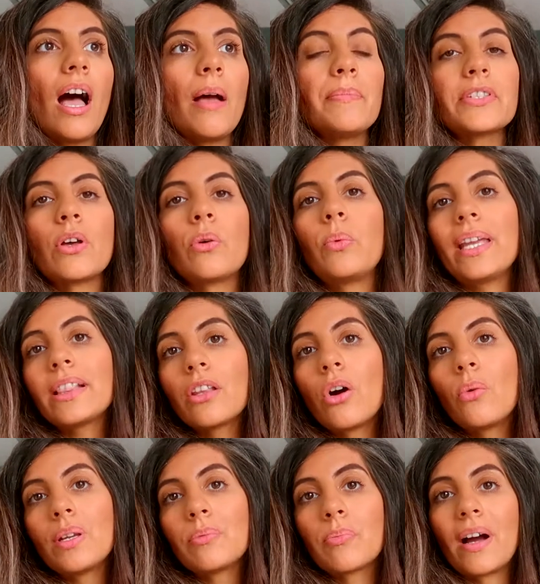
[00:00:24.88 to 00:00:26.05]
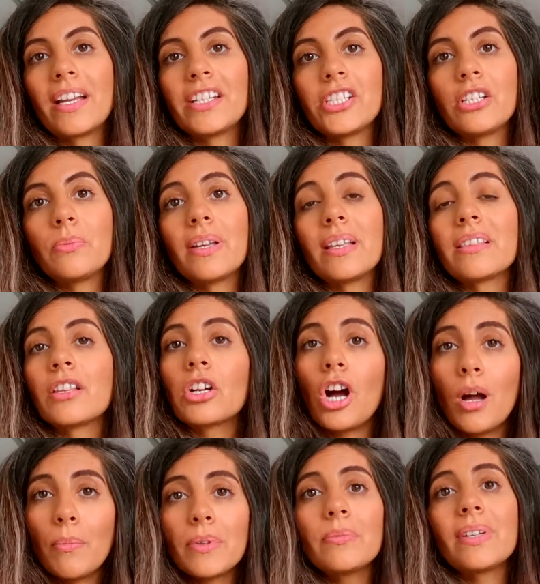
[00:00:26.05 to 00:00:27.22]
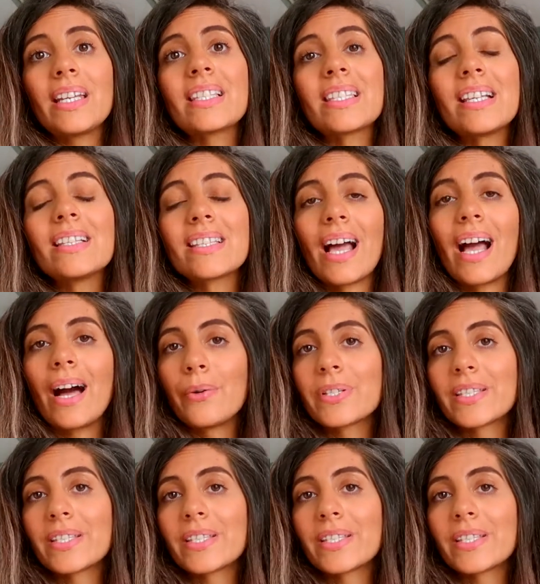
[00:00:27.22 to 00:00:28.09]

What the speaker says: So we thought we'd provide you with the common reasons that house